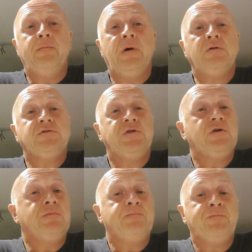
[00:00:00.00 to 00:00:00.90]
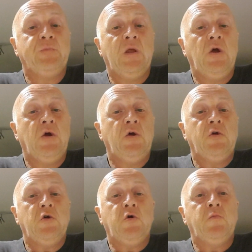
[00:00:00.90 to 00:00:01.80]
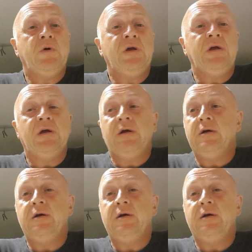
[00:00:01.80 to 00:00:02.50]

most of them, you'll be